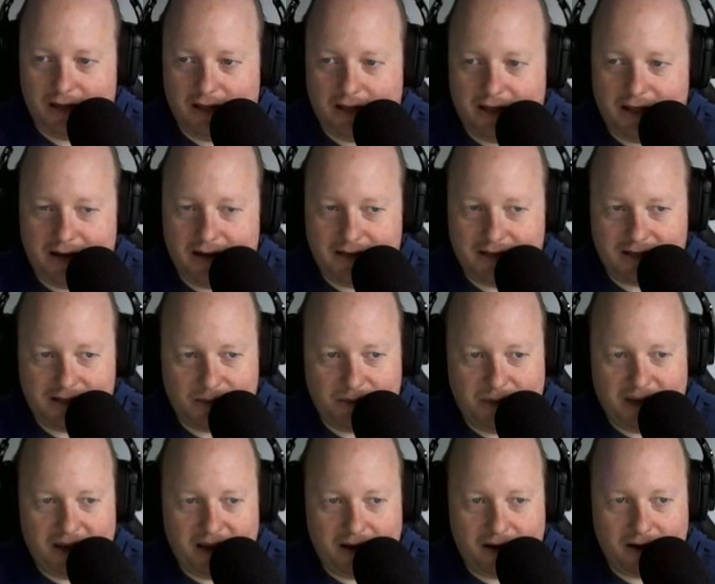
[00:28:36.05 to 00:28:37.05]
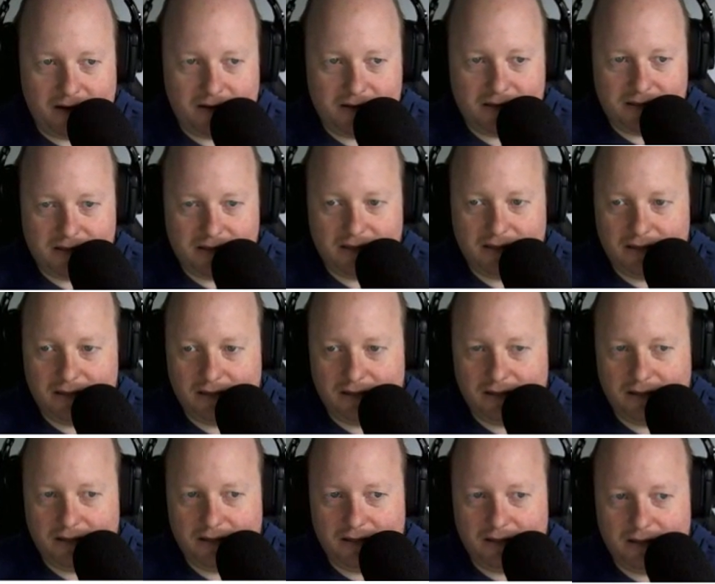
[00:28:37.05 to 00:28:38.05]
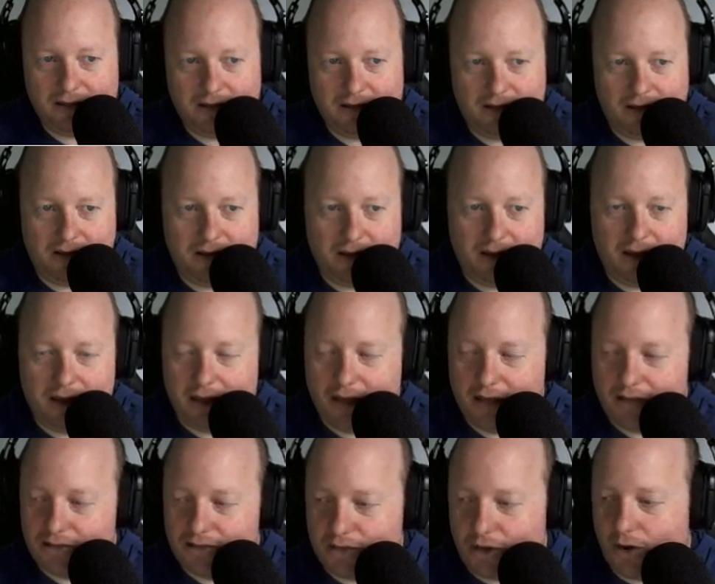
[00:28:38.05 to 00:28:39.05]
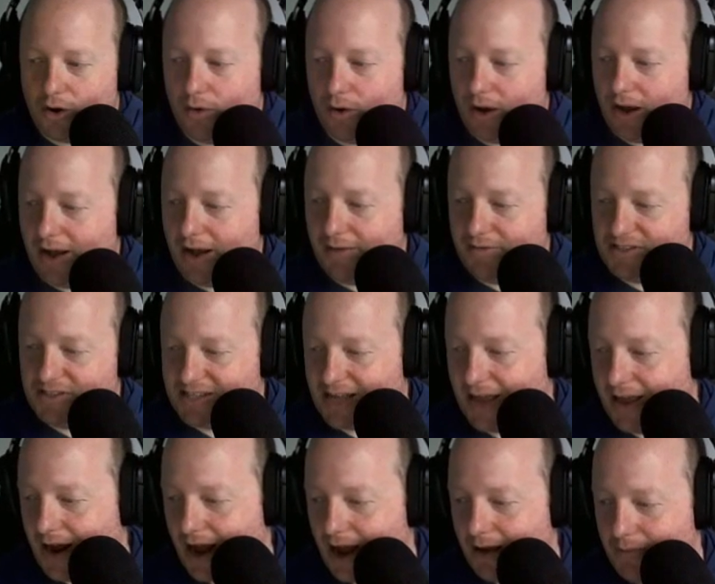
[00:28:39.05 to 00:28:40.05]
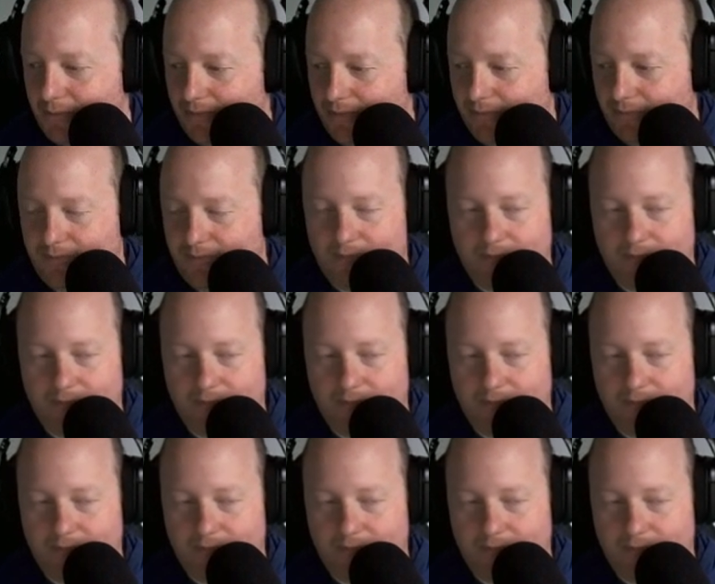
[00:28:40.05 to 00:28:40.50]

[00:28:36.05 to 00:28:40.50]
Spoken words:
and then it disappears. So I've set up